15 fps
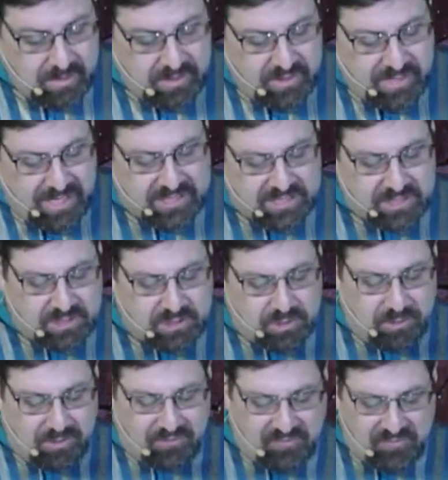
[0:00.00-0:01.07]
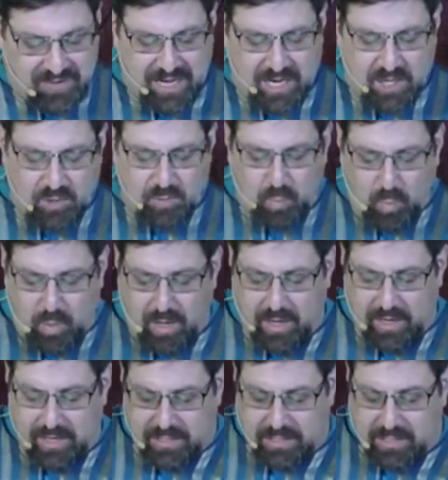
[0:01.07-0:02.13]
Thus, to offend
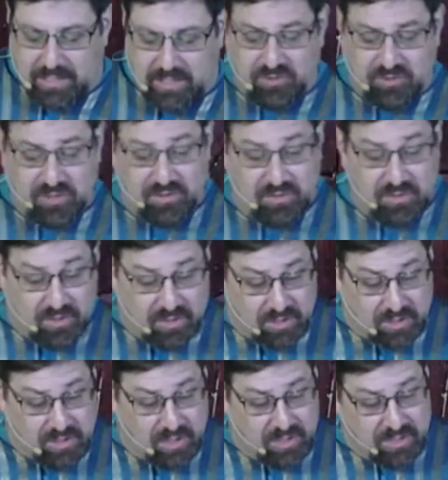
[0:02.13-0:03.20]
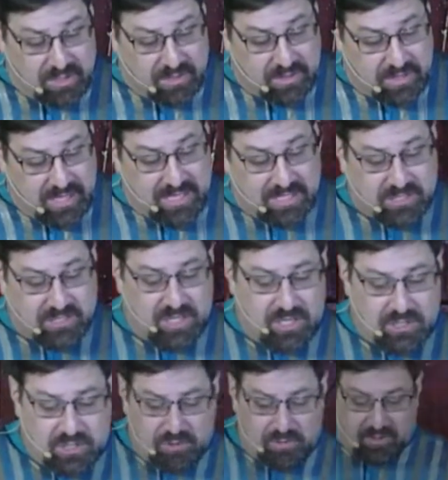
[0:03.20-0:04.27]
one, to, to, thus, to